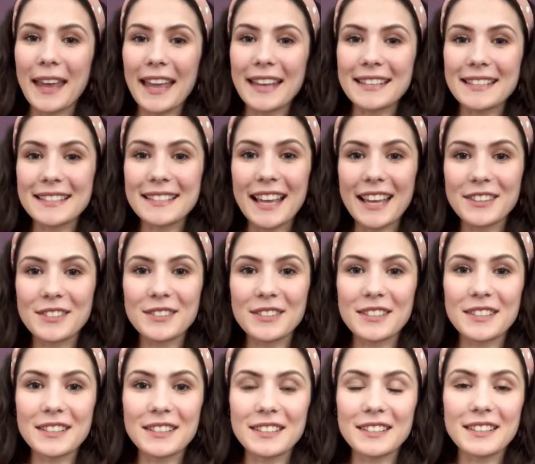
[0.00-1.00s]
we had a session
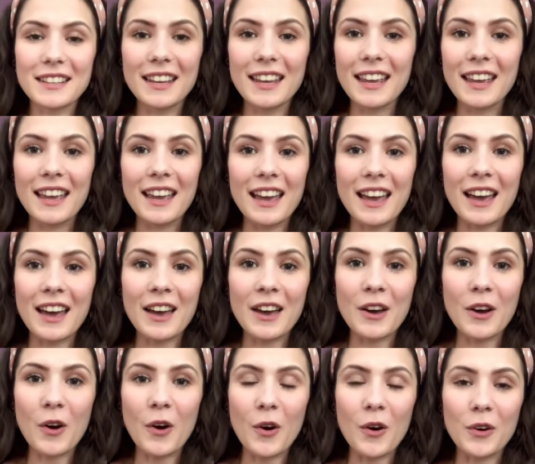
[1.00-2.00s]

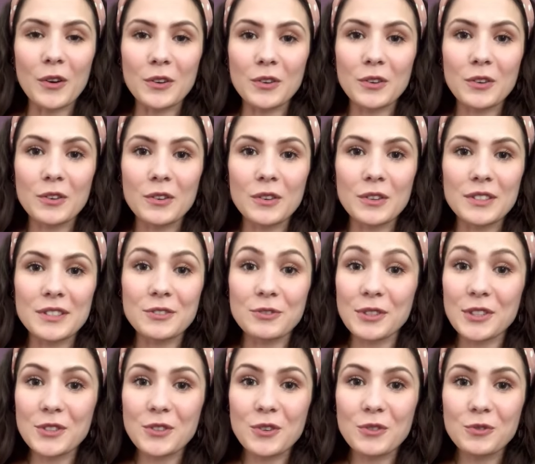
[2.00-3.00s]
uh, on uh,
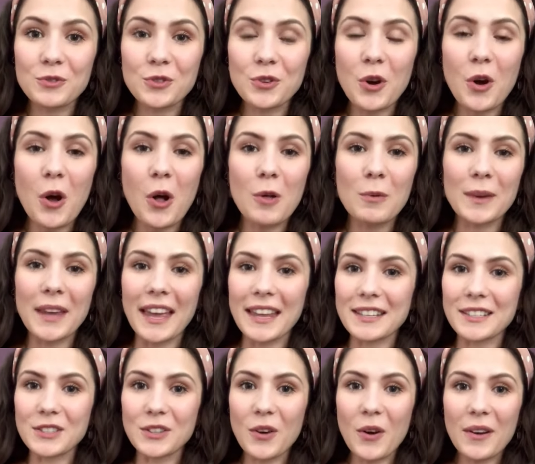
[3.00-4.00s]
stress control, we
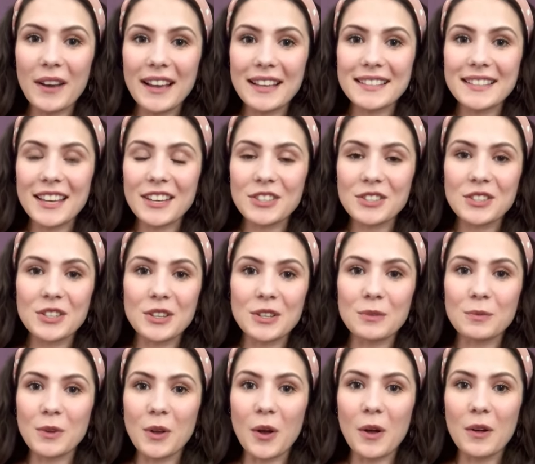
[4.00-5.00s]
had a yoga
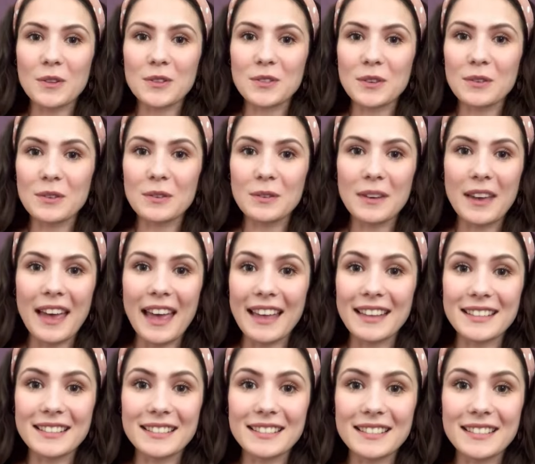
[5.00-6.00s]
session, we also
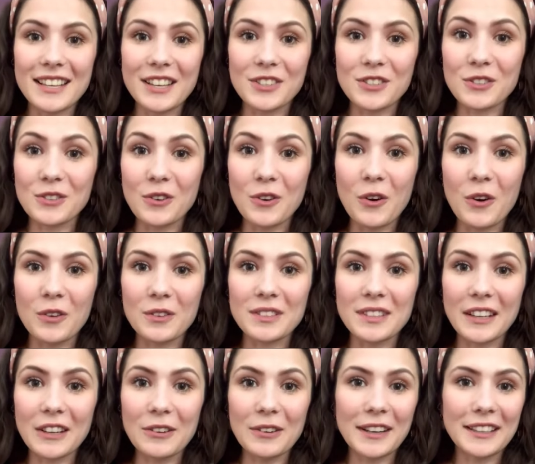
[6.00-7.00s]
had a session on
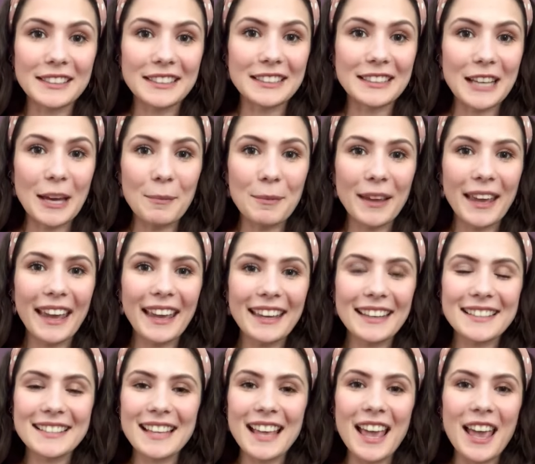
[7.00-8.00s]
decorating
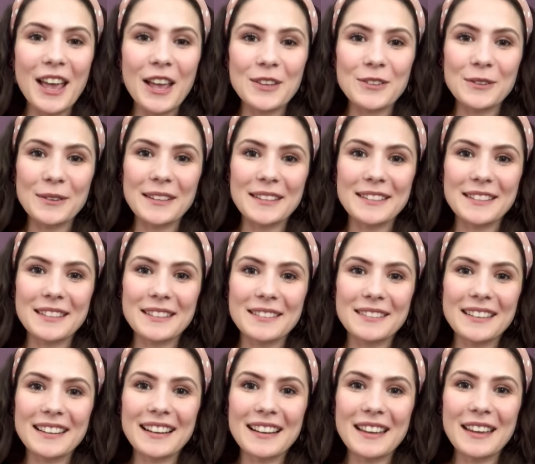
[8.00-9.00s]
cupcakes. So, it's a
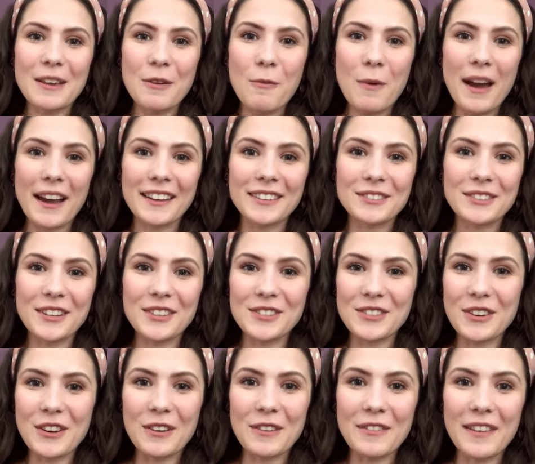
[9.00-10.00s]
really wide
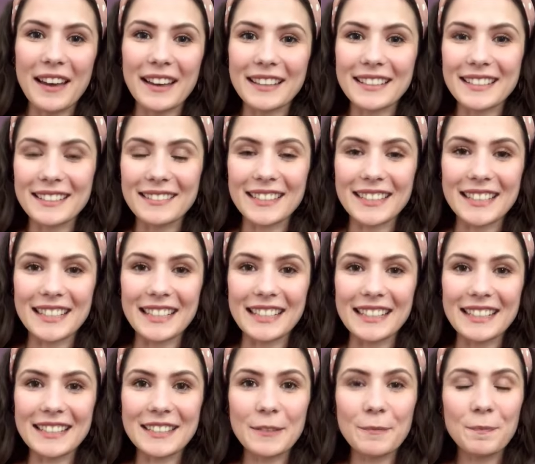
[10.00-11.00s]
range of
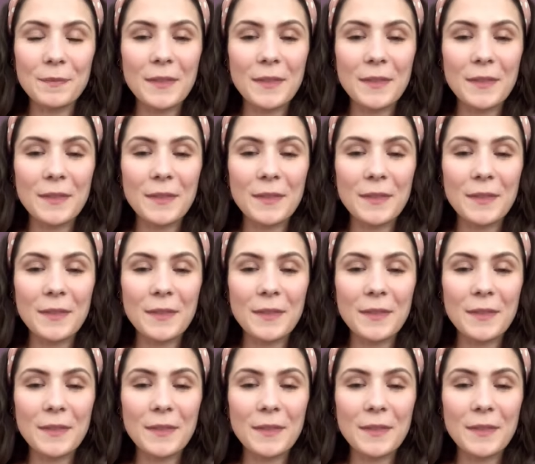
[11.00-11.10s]
activities.